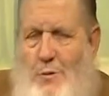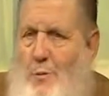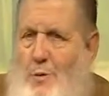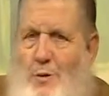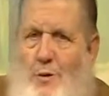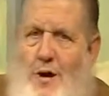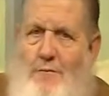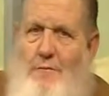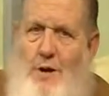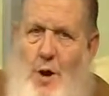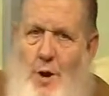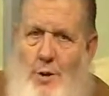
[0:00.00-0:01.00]
We don't have
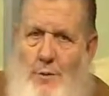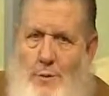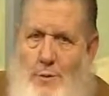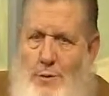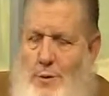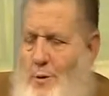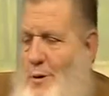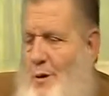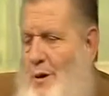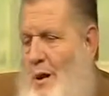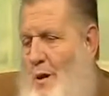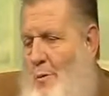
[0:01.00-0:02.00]
any argument with you.
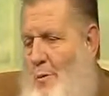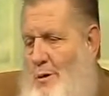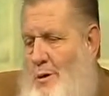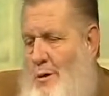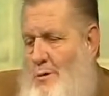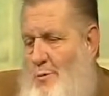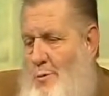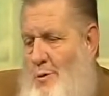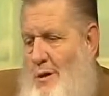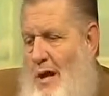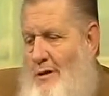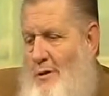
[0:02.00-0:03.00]
We just
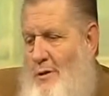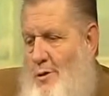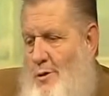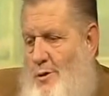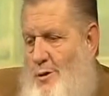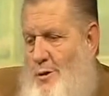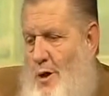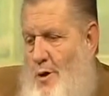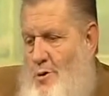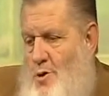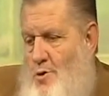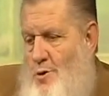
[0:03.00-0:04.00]
would like to encourage
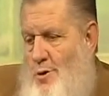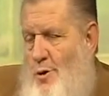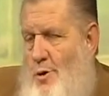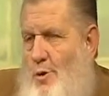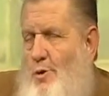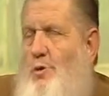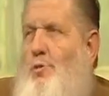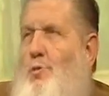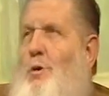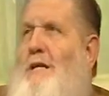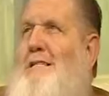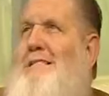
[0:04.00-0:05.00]
our youth to look to
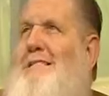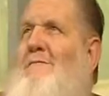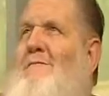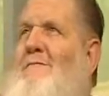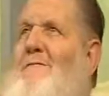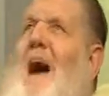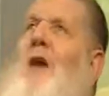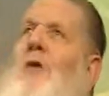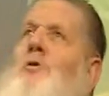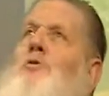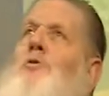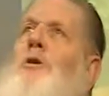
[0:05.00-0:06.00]
what is the
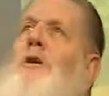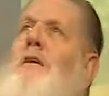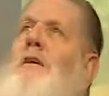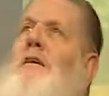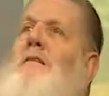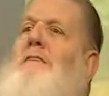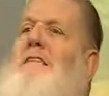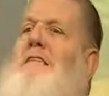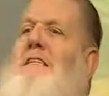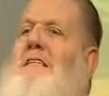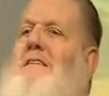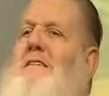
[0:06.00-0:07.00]
value of the
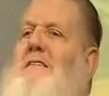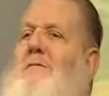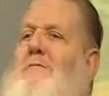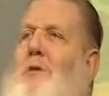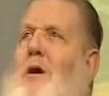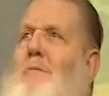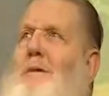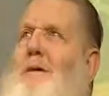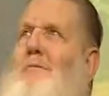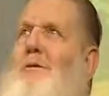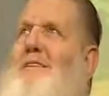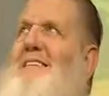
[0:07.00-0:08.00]
teachings of
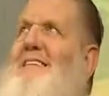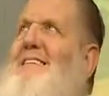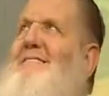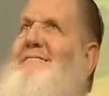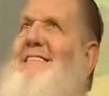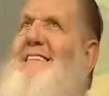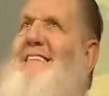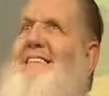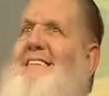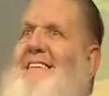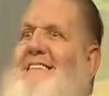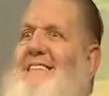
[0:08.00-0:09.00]
Muhammad. What did he really
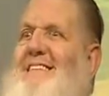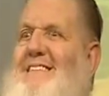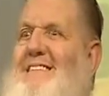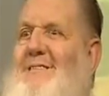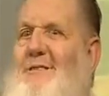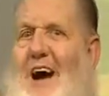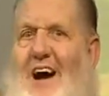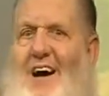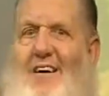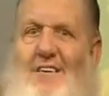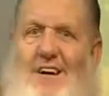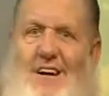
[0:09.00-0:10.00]
teach us to do?
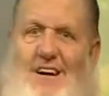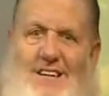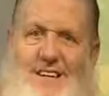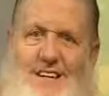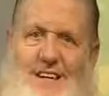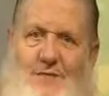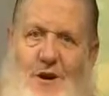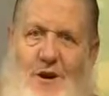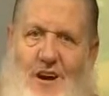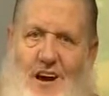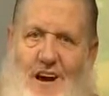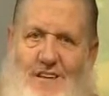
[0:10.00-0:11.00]
How to live
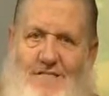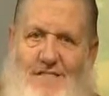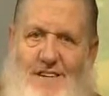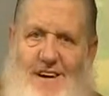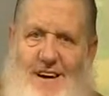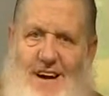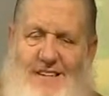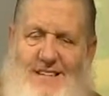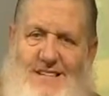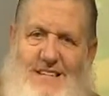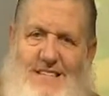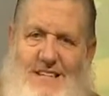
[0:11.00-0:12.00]
our life as
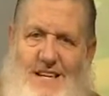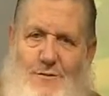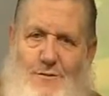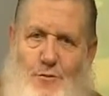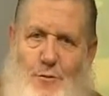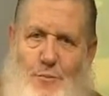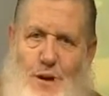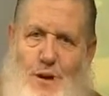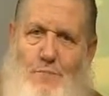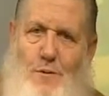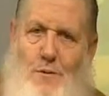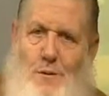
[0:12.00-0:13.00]
successful
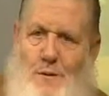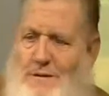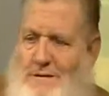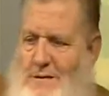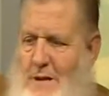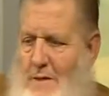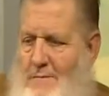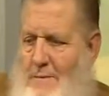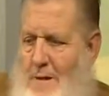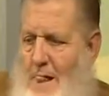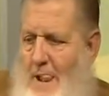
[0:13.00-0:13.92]
people in this life?